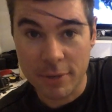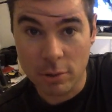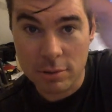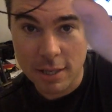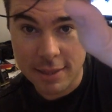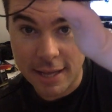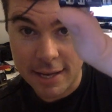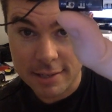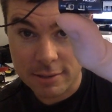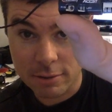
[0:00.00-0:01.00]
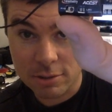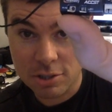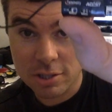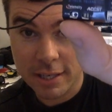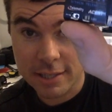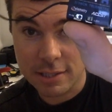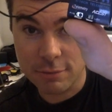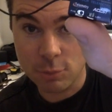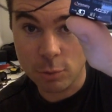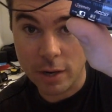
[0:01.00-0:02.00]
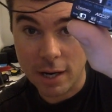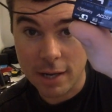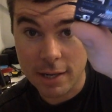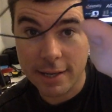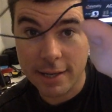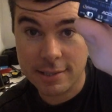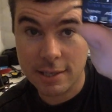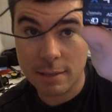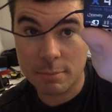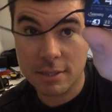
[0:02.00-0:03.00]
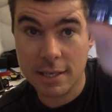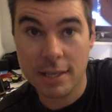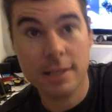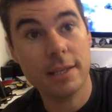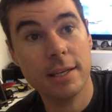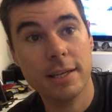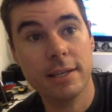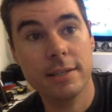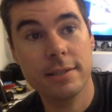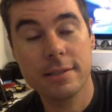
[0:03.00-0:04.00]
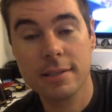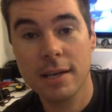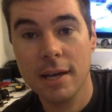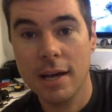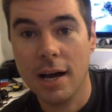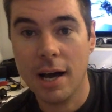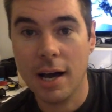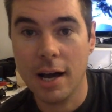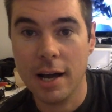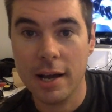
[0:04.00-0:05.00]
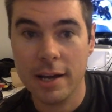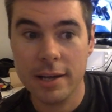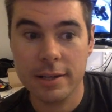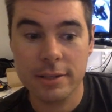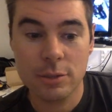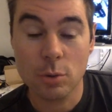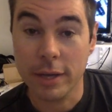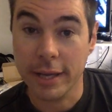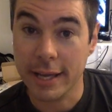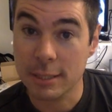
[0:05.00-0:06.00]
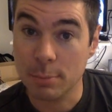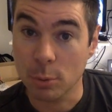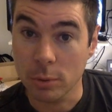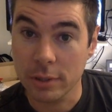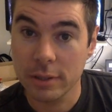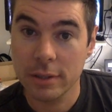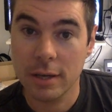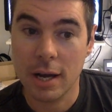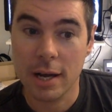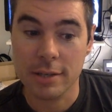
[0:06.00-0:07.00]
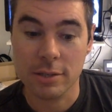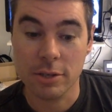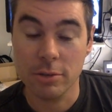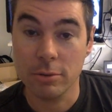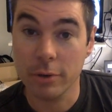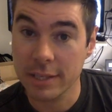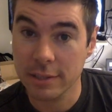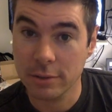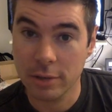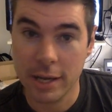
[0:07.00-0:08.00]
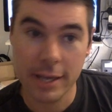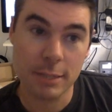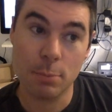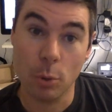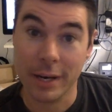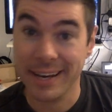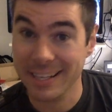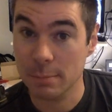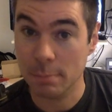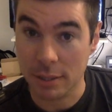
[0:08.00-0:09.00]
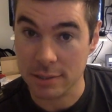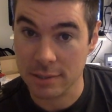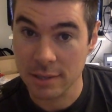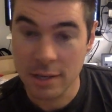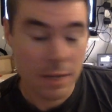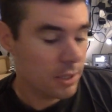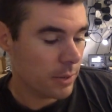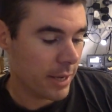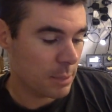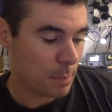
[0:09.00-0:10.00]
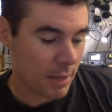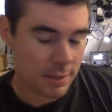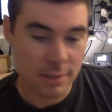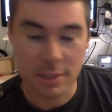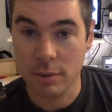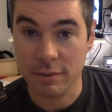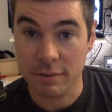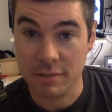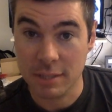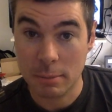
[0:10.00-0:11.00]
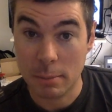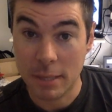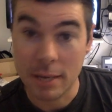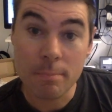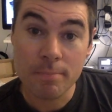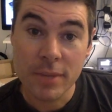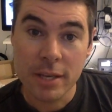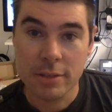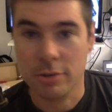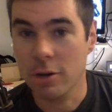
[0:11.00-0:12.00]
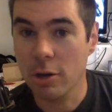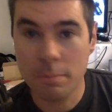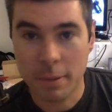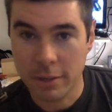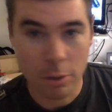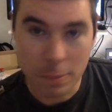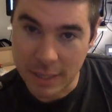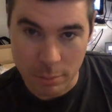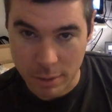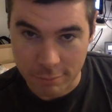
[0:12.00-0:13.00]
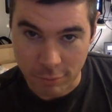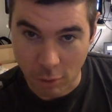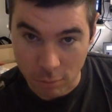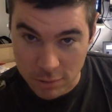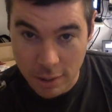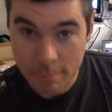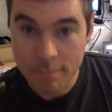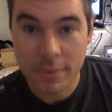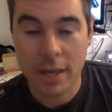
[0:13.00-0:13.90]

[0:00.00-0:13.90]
Looks like that. So it looks just like a D4R, except it is talking S-Port. So you not S-Port and S-Bus. So S-Bus is the equivalent of CPPM. So no PWM for a long time.